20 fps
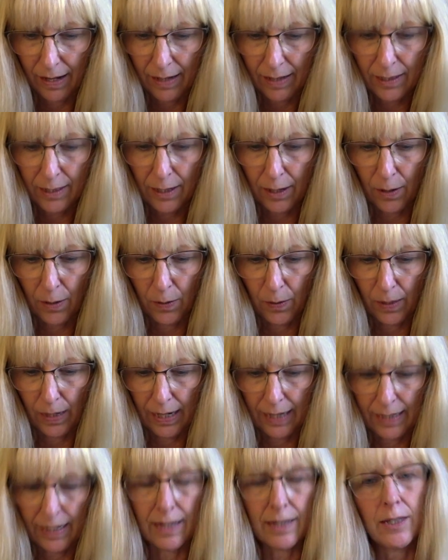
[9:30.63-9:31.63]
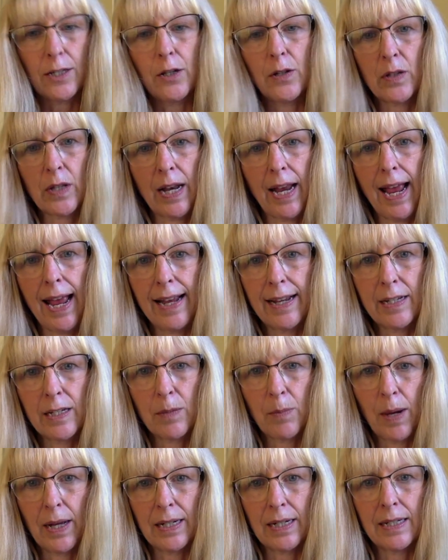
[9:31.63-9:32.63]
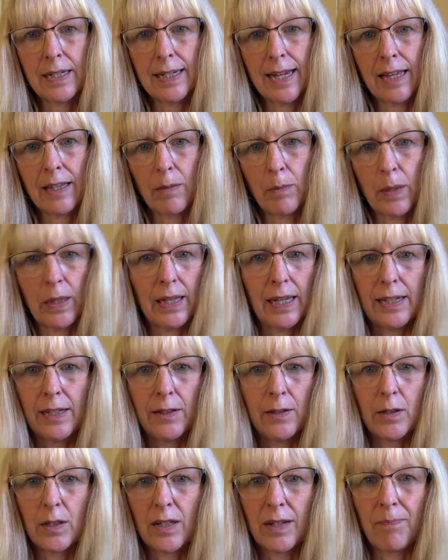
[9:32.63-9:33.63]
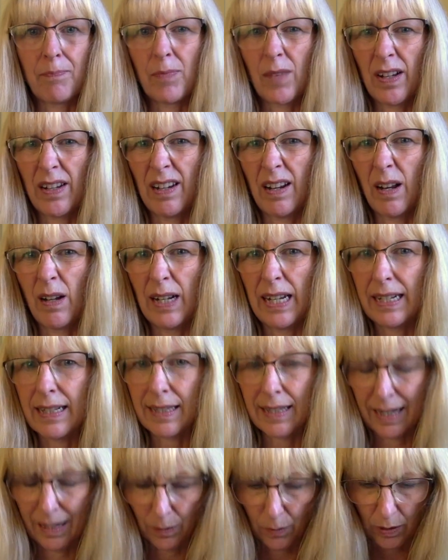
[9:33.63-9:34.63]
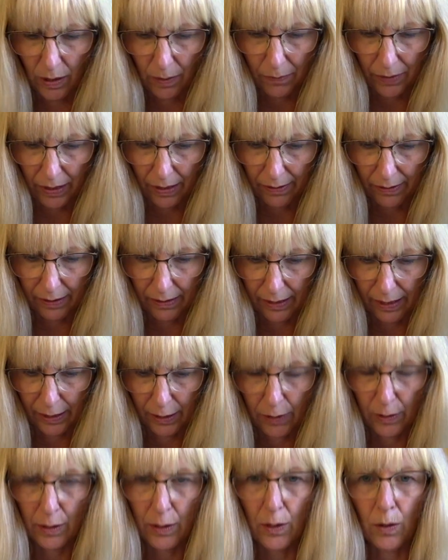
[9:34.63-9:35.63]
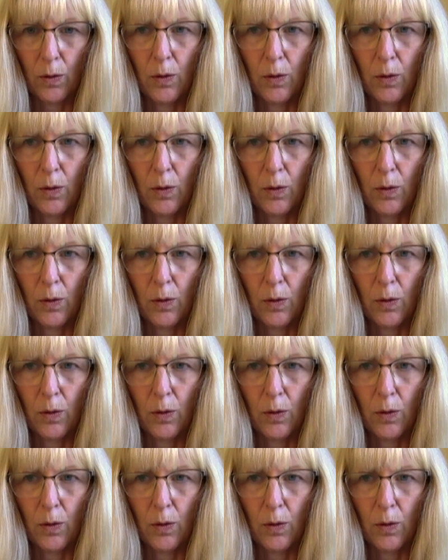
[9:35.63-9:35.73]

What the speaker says: So it does use an egg to bind it together, but they used, I don't know, linseed or something, I think they used.